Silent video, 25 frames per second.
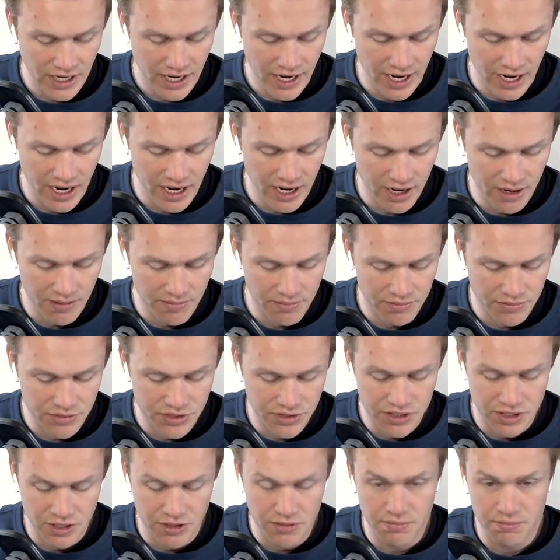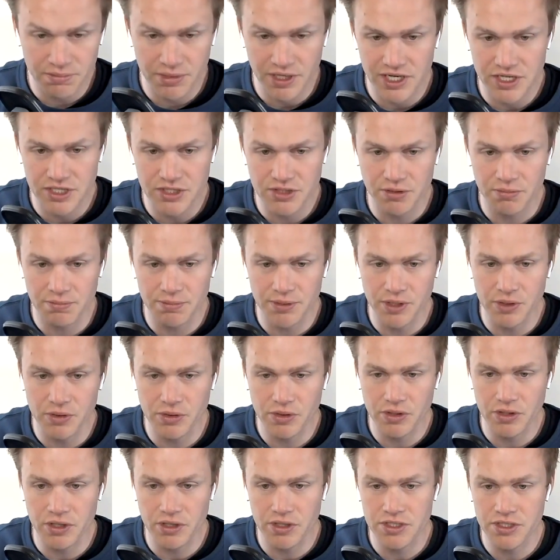Don't base your build
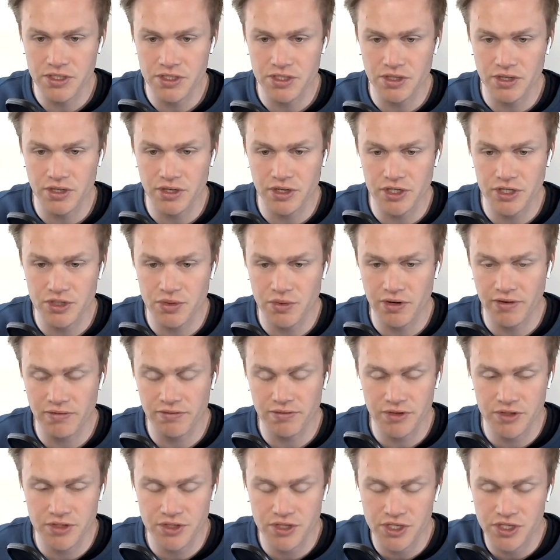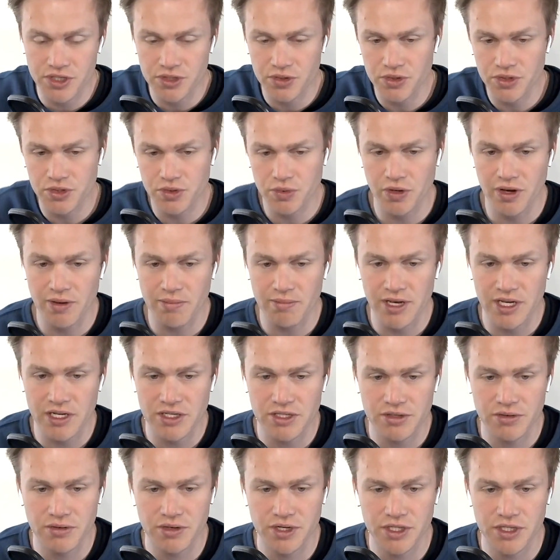costs on a square footage or square
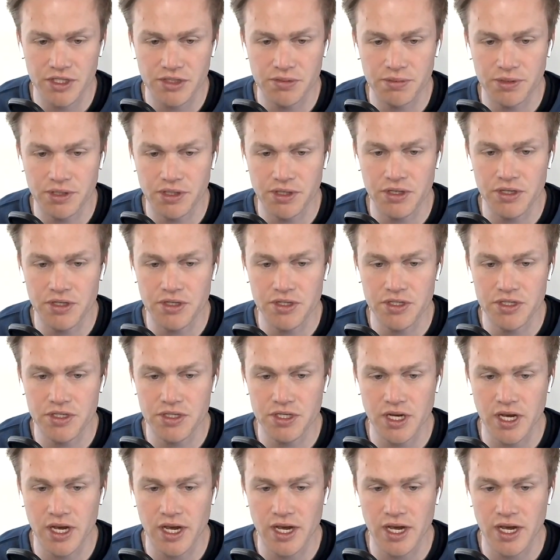meterage, because